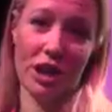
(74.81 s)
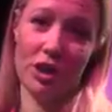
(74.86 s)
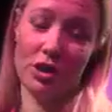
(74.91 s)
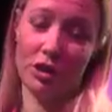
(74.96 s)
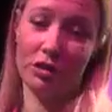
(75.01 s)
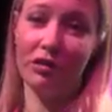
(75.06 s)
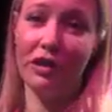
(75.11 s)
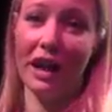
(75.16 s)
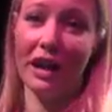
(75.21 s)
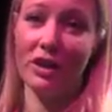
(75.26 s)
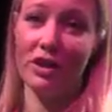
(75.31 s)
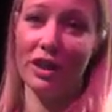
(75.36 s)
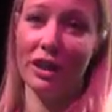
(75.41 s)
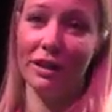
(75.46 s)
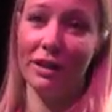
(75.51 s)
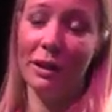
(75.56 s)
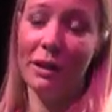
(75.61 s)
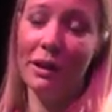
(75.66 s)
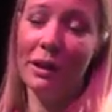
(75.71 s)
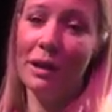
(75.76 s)
change your
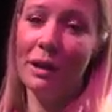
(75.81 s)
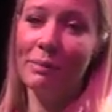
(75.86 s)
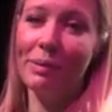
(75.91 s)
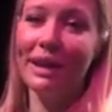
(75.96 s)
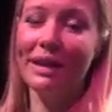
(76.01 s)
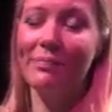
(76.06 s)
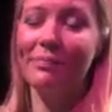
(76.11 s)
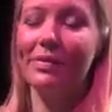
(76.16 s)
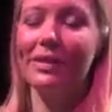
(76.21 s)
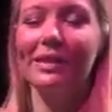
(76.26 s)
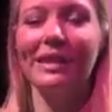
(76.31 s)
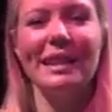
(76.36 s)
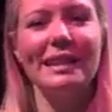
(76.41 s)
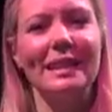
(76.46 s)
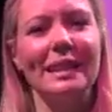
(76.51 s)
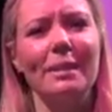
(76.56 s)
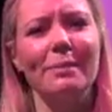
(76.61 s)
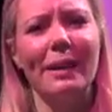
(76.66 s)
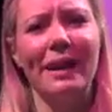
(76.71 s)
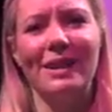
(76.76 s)
fashion? But
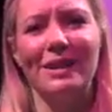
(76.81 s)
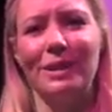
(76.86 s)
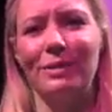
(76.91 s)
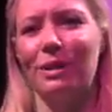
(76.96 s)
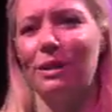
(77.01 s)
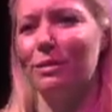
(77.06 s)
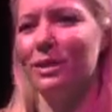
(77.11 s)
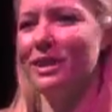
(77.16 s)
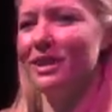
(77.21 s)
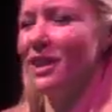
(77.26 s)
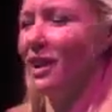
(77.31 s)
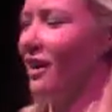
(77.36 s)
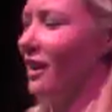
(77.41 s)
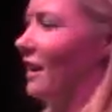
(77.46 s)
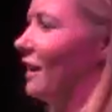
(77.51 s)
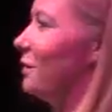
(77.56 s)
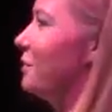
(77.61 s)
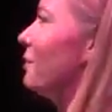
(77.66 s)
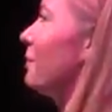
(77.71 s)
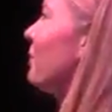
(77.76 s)
let's get back to where we
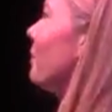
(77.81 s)
started.